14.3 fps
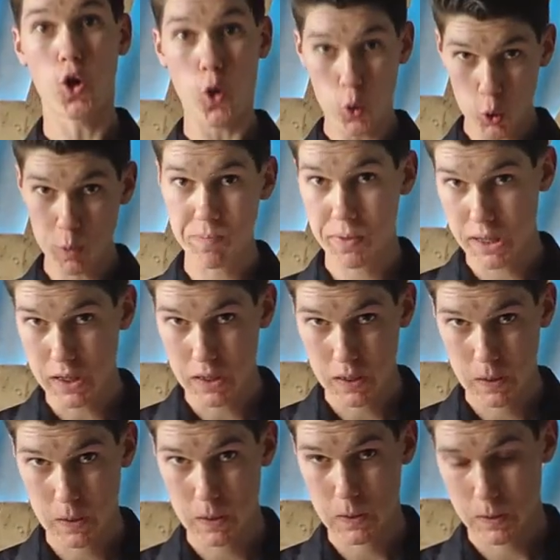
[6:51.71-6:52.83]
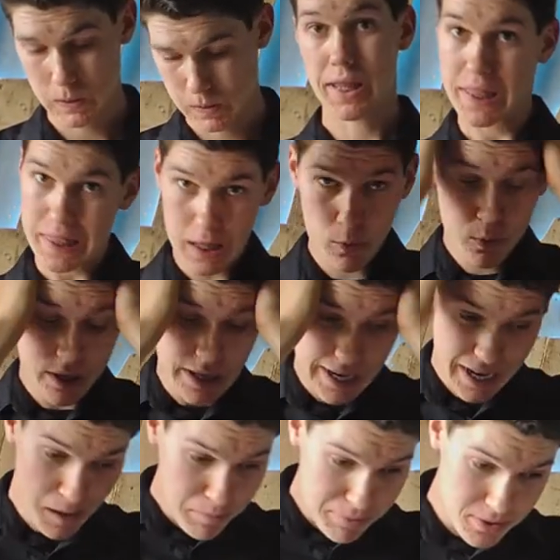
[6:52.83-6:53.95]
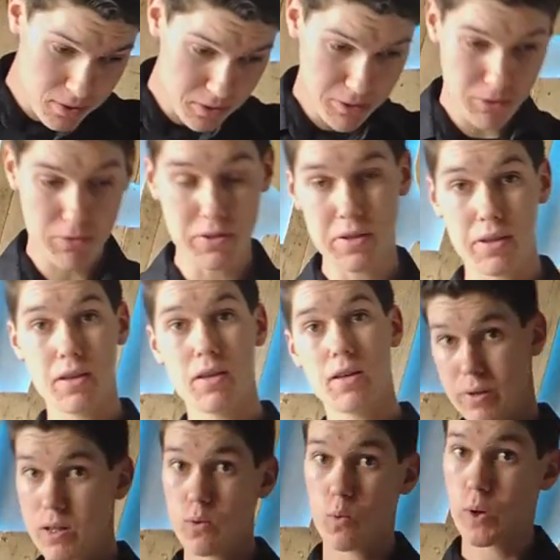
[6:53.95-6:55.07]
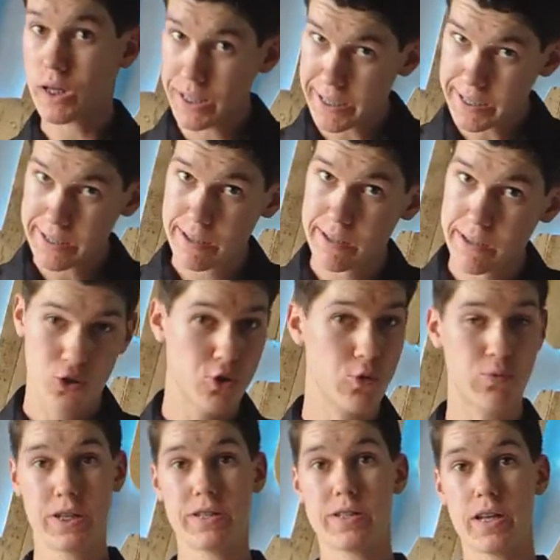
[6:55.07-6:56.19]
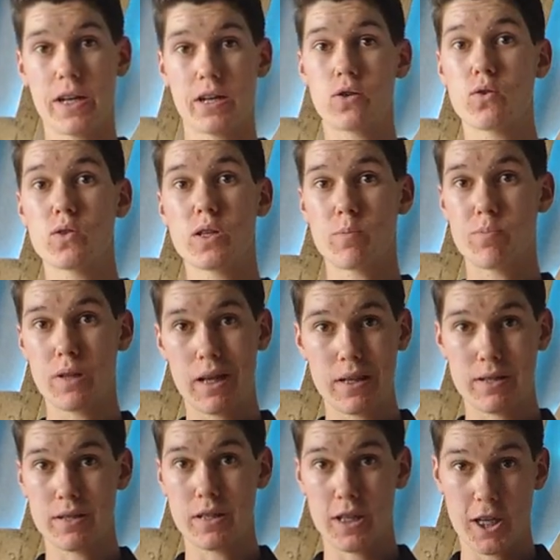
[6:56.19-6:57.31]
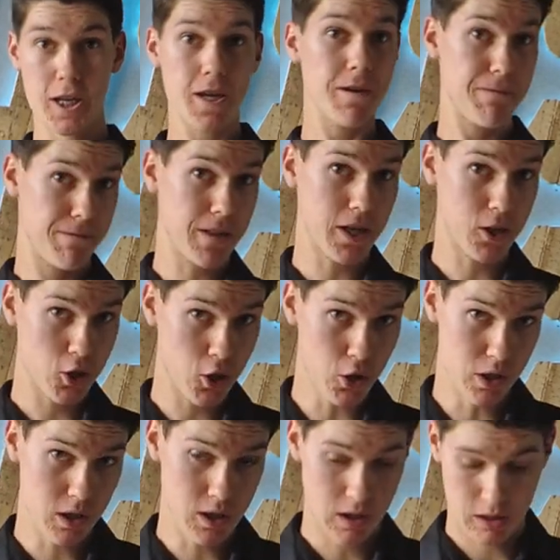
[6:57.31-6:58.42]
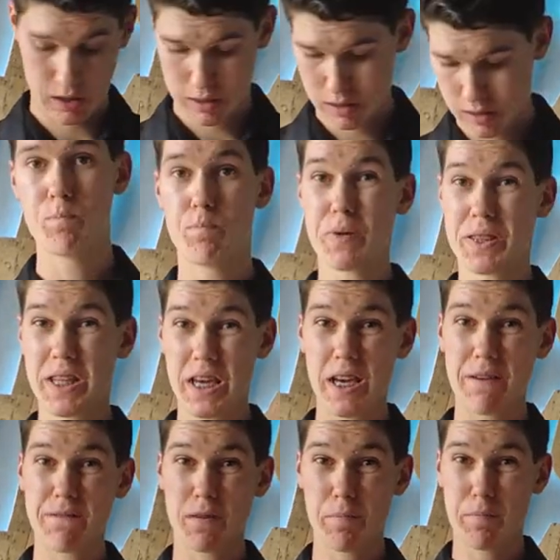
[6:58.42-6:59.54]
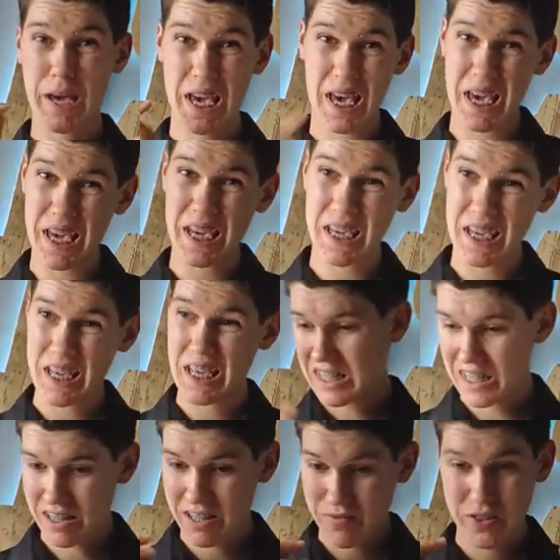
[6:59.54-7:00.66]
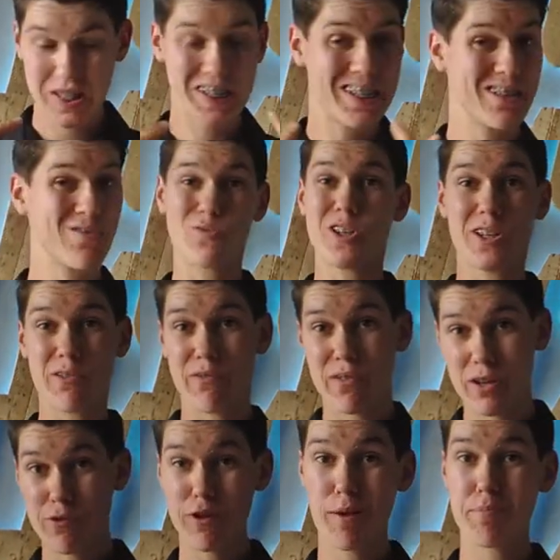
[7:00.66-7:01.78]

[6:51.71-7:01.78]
told me that they would absolutely be willing to recycle their plastic if they could, but they have to pay to even get rid of their